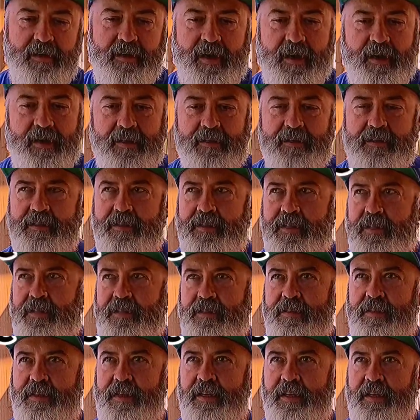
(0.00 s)
And it's
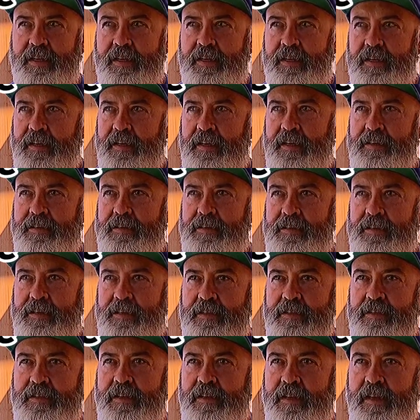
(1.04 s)
just
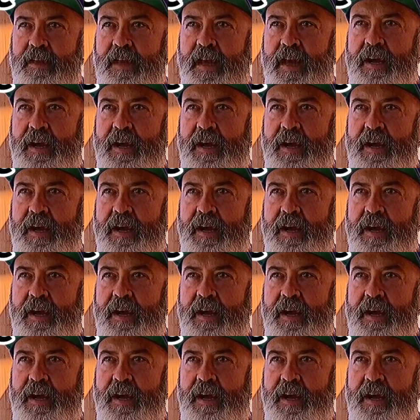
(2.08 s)
an